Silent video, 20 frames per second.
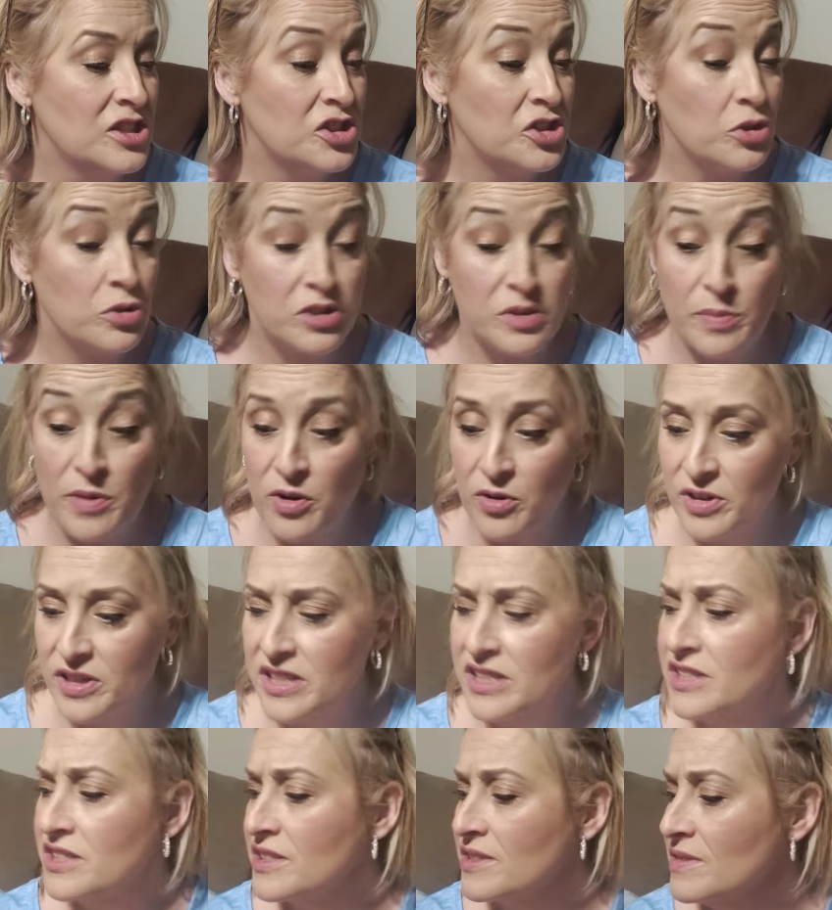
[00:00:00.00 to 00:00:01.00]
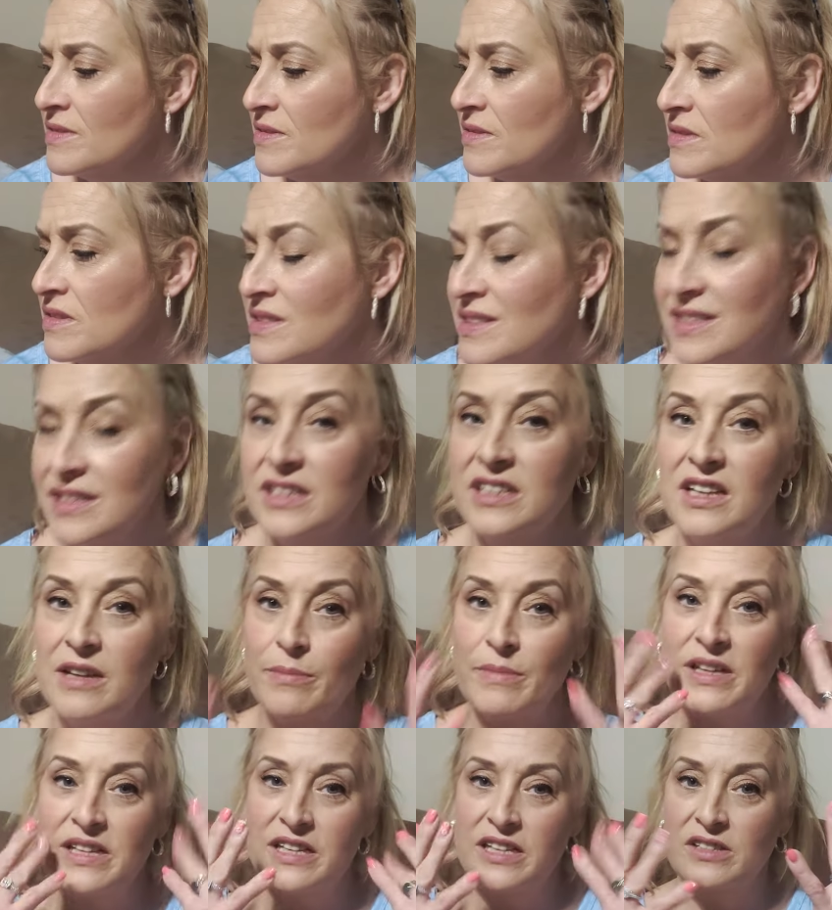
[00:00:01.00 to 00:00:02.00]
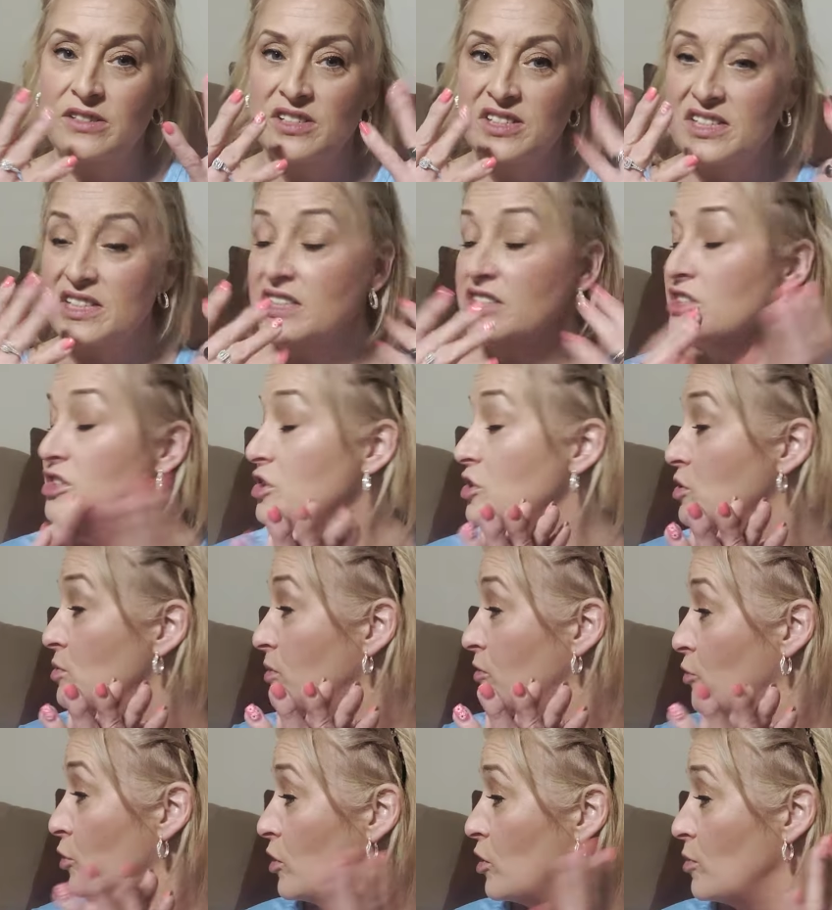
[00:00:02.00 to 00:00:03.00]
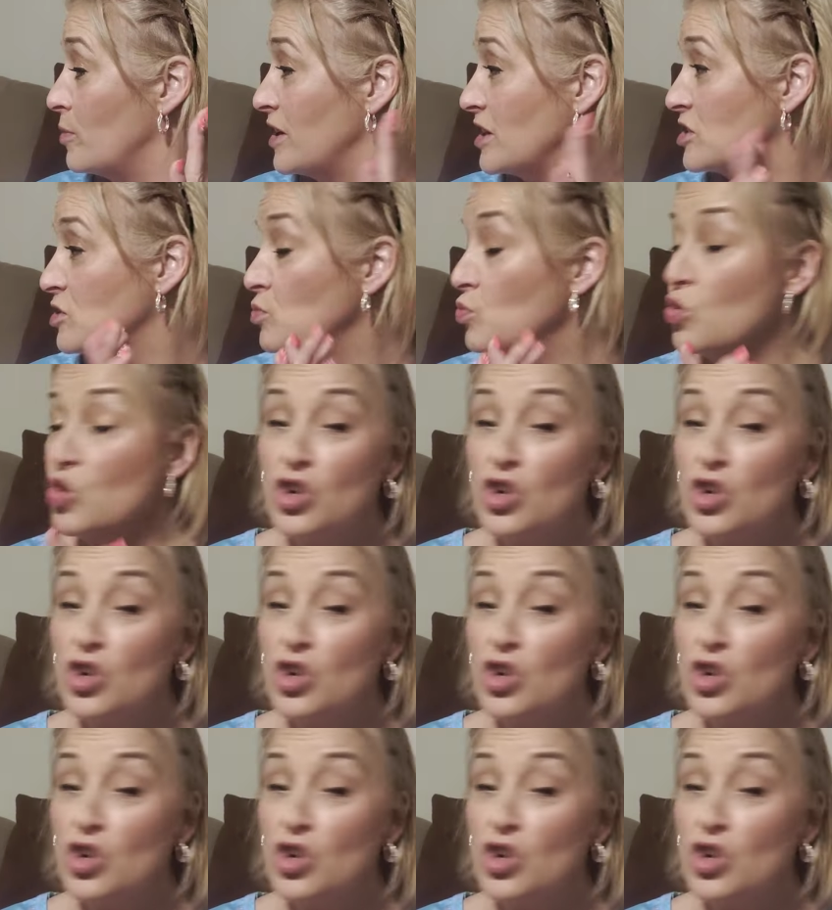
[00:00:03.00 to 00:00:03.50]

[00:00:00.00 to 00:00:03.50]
So tomorrow it is. I need to get my nails did too before I go back to